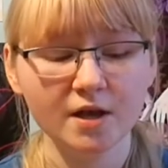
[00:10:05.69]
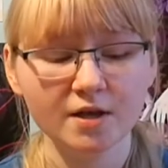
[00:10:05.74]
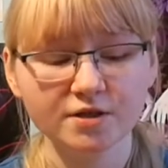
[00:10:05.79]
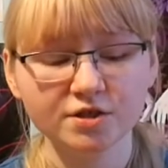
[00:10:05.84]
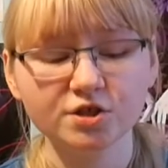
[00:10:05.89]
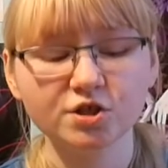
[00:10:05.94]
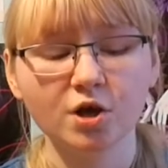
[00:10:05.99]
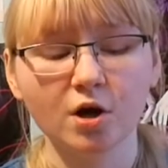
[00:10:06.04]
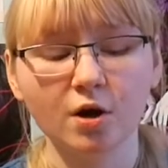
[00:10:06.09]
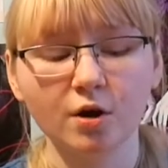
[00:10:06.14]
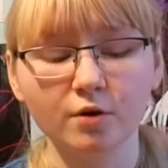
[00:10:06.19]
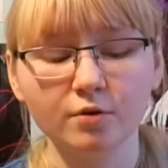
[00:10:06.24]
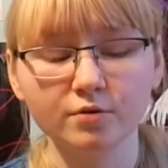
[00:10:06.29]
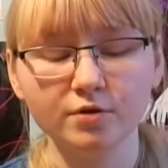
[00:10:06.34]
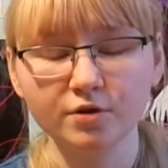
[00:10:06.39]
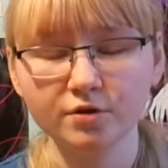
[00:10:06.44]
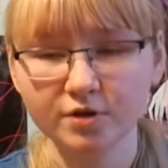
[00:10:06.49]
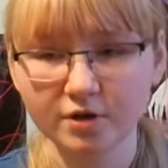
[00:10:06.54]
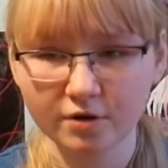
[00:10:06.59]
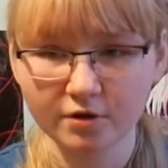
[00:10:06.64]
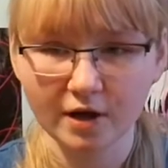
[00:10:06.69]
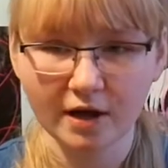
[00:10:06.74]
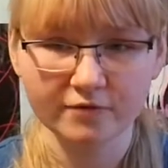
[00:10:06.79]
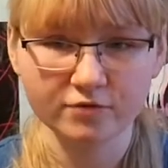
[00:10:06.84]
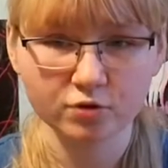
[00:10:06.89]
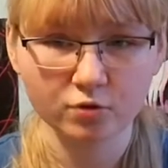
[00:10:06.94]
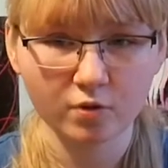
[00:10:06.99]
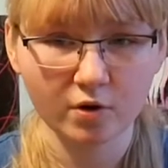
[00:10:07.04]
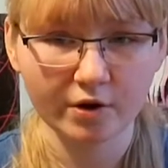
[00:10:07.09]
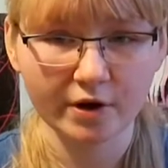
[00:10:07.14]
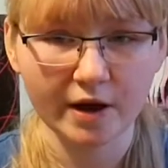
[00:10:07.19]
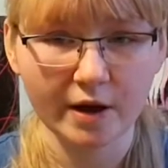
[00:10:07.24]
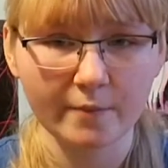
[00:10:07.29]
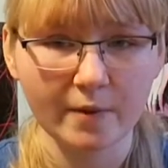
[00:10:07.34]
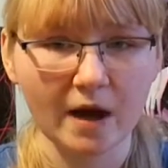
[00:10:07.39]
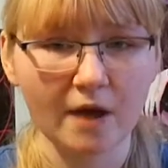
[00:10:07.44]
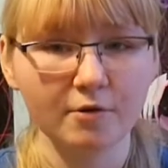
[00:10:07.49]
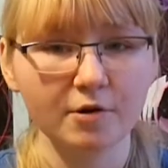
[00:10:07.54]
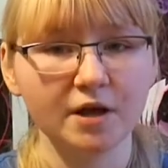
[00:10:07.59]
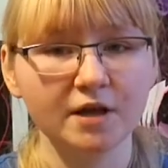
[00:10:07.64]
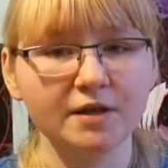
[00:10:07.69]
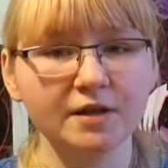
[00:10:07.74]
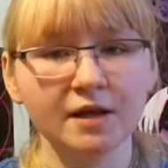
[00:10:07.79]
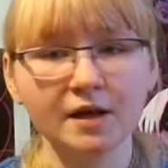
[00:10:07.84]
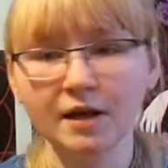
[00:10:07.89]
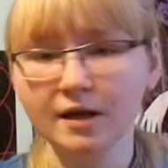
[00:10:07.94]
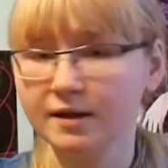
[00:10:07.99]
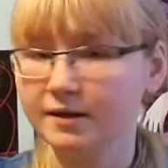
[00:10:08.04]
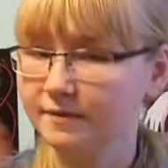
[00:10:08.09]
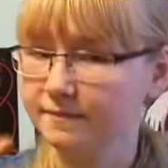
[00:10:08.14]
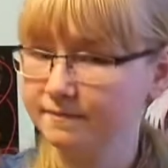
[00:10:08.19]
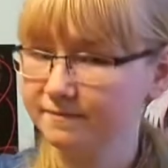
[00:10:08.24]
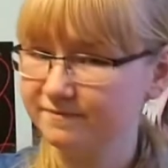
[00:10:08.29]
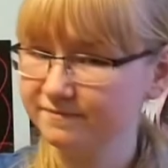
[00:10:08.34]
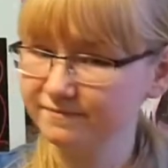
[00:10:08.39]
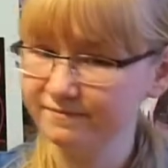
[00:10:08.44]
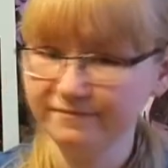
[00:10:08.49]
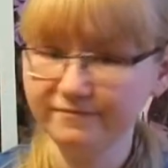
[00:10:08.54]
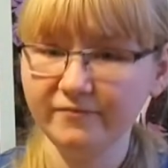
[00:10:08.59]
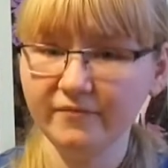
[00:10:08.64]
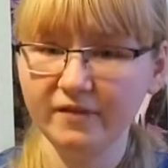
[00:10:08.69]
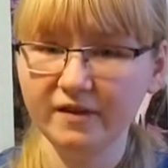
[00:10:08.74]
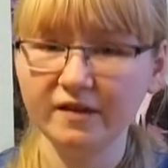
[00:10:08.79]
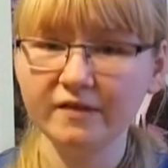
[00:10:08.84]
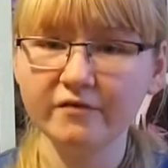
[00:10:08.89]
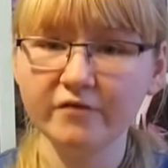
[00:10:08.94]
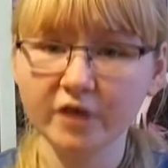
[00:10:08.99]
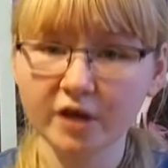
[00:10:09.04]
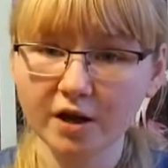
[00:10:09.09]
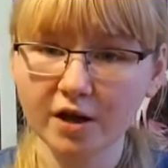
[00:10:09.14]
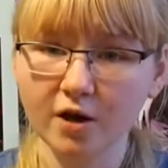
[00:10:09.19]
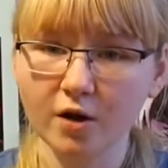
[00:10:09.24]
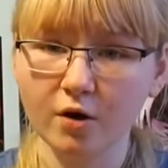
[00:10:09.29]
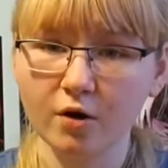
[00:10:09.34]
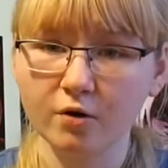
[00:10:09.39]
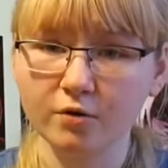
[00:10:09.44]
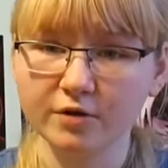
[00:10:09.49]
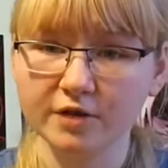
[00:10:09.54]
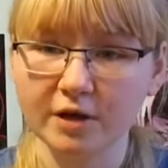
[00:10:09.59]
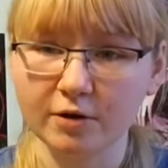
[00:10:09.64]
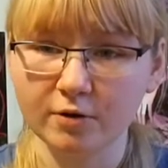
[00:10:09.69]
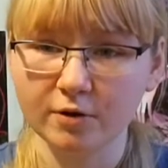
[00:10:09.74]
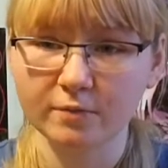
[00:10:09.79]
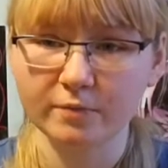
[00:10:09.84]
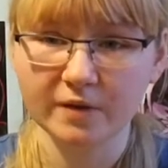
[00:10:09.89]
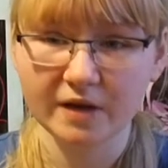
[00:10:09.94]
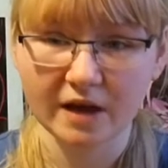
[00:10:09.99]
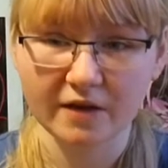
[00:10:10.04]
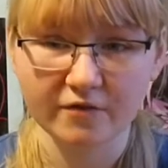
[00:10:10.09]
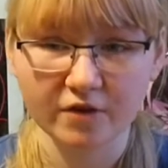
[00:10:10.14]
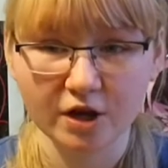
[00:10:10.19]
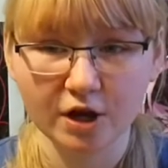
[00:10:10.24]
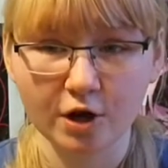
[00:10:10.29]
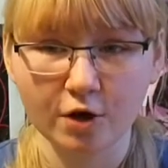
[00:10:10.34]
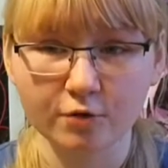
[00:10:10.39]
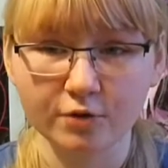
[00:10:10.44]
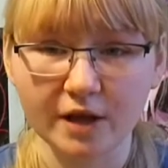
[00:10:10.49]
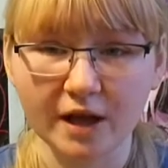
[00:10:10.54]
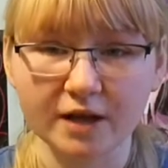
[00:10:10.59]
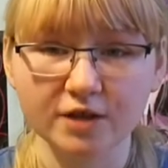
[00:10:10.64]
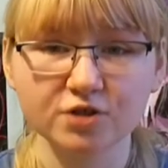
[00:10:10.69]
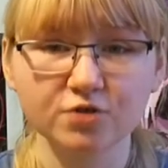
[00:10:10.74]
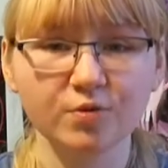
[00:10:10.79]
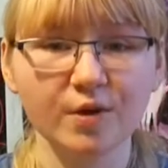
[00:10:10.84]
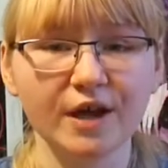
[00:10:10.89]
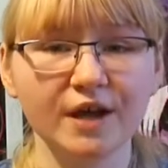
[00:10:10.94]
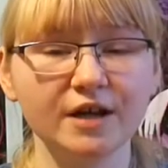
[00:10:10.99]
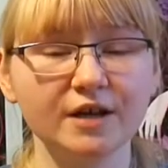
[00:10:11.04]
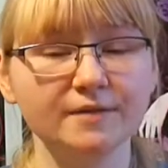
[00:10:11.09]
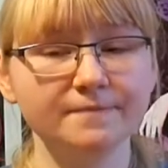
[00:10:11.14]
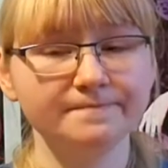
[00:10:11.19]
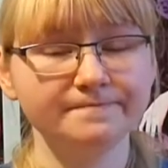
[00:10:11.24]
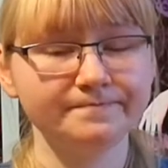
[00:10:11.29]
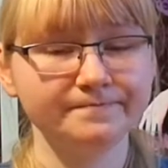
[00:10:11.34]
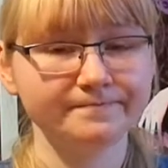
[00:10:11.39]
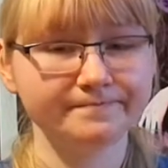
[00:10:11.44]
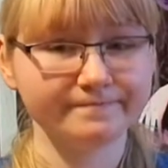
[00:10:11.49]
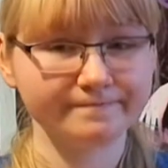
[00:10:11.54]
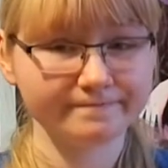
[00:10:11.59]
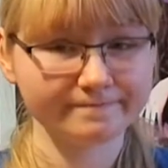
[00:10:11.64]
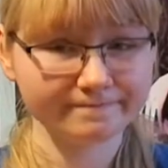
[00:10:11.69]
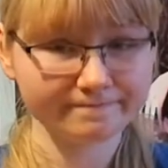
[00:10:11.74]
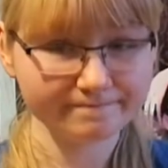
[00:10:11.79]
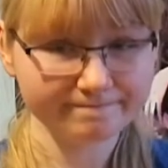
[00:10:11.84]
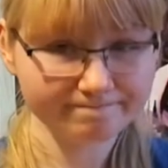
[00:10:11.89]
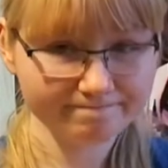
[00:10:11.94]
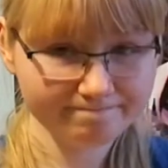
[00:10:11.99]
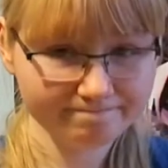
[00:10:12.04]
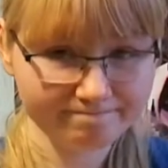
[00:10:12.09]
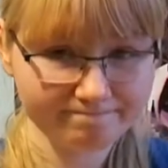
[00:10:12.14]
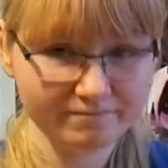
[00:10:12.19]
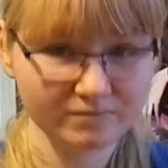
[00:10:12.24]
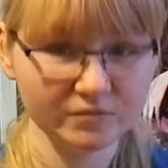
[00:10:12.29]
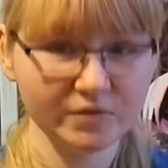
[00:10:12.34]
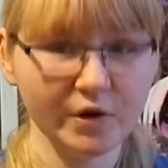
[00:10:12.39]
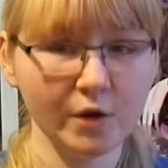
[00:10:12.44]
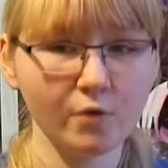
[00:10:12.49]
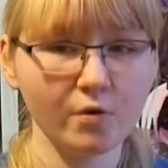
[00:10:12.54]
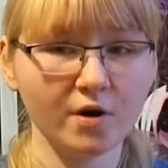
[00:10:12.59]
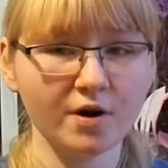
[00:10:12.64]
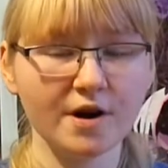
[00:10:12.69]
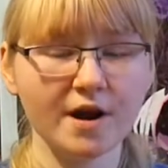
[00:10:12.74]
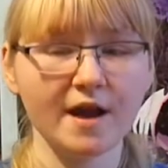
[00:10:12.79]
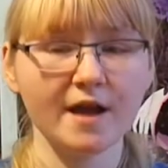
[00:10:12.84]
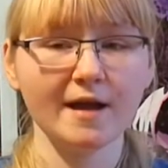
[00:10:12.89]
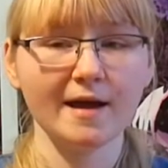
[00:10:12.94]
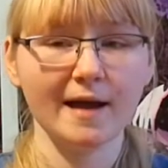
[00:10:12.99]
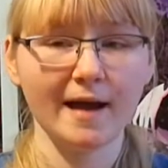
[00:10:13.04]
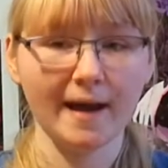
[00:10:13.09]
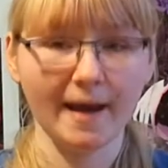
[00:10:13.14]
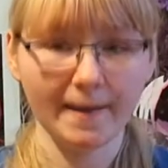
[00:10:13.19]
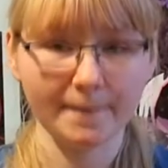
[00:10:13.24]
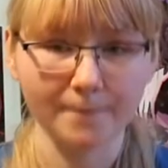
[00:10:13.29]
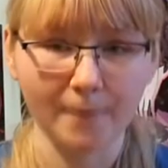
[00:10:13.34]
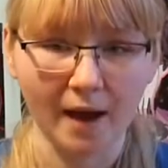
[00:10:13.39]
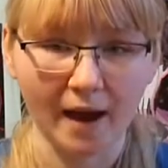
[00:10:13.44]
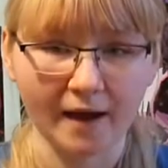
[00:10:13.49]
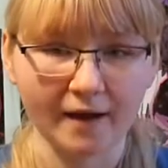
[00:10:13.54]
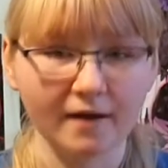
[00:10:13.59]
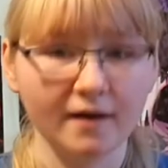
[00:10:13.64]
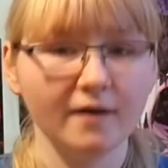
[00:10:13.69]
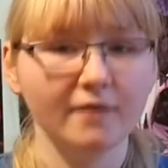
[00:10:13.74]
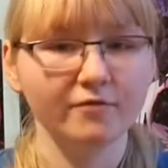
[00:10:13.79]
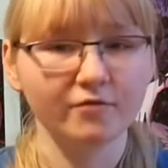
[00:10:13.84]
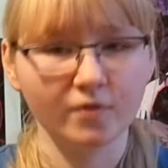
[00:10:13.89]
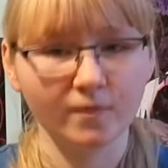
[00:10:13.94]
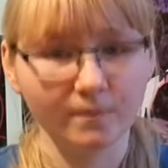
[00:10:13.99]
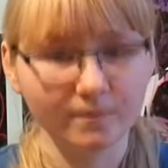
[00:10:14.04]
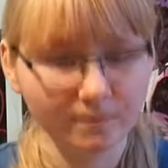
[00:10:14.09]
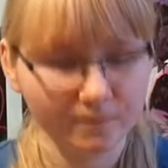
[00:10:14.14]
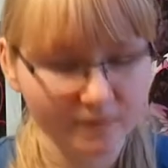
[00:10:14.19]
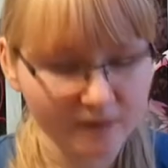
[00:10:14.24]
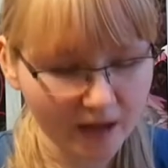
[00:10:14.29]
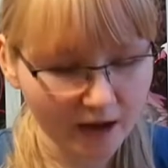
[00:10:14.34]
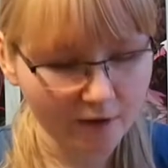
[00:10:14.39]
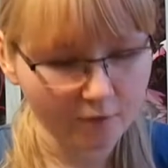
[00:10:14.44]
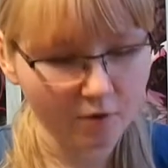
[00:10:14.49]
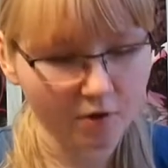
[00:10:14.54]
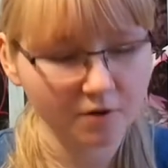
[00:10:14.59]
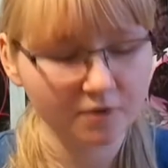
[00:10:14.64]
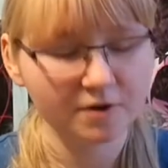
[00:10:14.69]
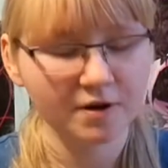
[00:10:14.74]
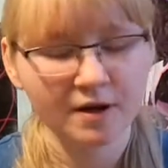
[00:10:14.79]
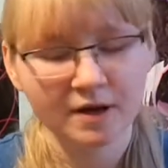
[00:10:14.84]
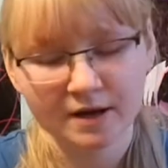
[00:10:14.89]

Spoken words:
So you don't have to worry about it. Video, there will be a video next week. Don't worry, I'm back from now on.